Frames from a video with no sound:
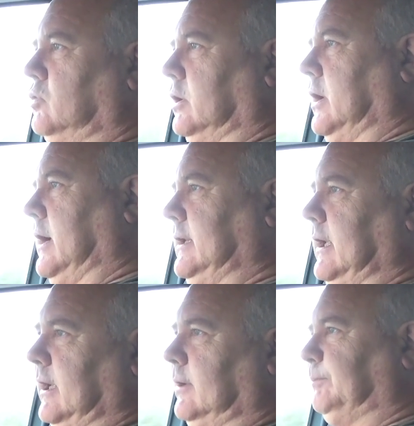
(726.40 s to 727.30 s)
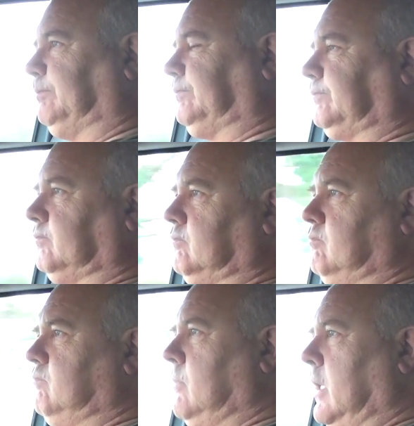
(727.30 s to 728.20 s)
organ idea,
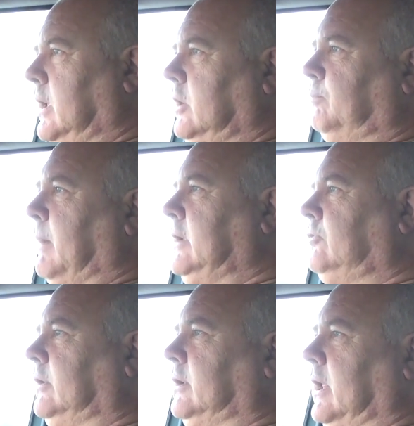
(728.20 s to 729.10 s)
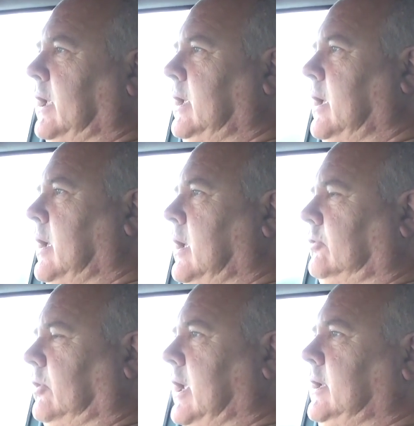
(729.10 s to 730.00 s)
is basically
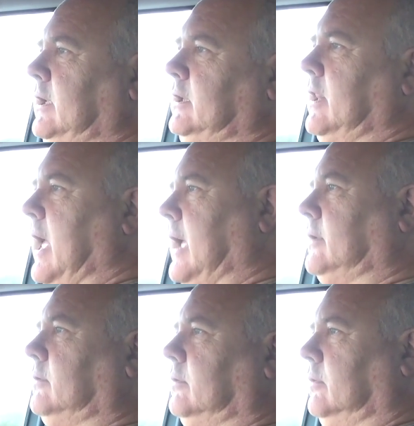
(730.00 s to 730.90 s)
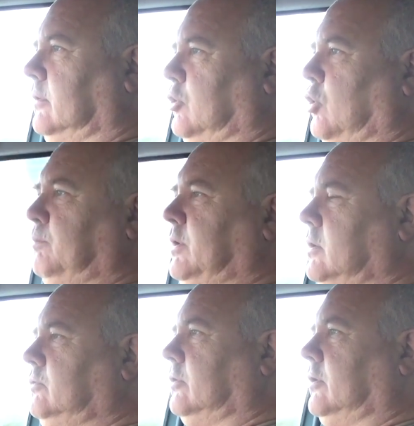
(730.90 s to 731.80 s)
taking that computer
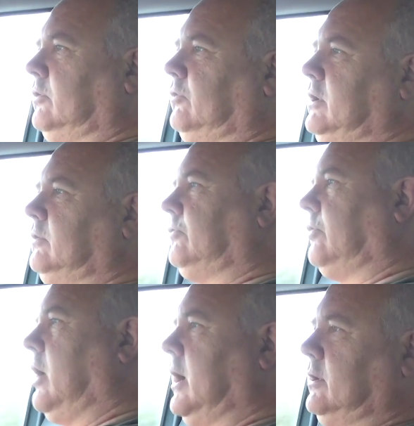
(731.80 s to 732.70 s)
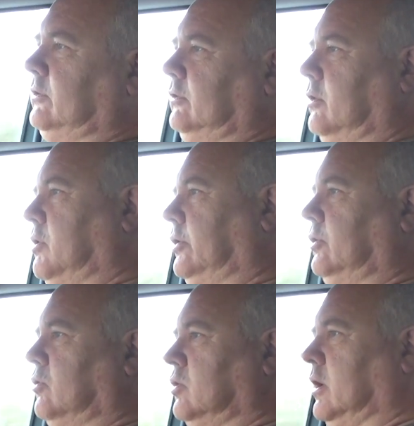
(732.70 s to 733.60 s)
inside the
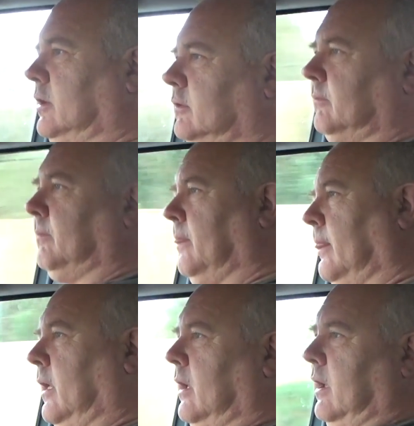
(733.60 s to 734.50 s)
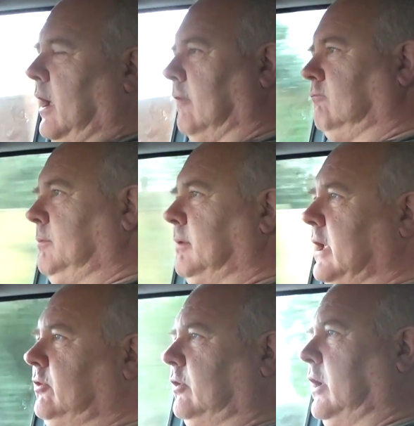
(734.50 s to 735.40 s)
modern organ and
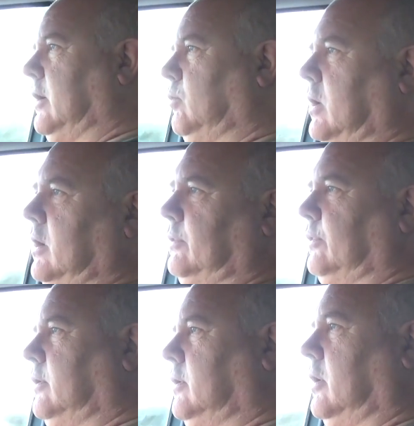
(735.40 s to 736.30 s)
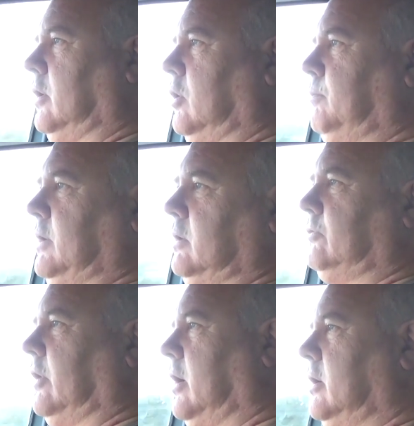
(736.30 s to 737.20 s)
replacing it with a
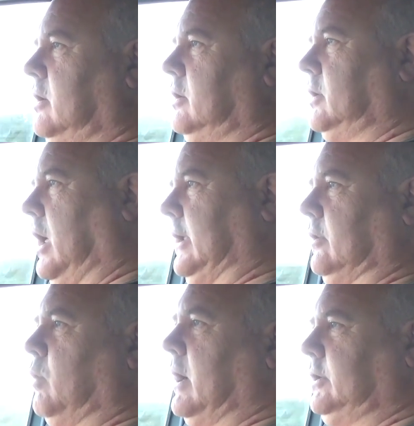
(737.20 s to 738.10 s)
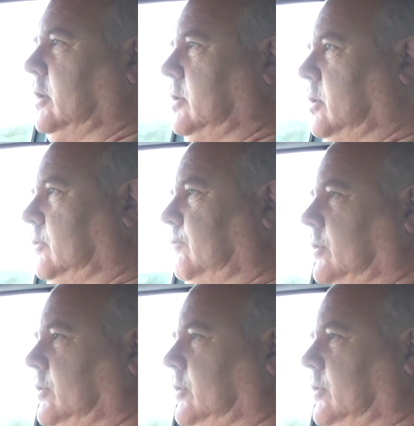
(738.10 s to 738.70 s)
computer like the one you use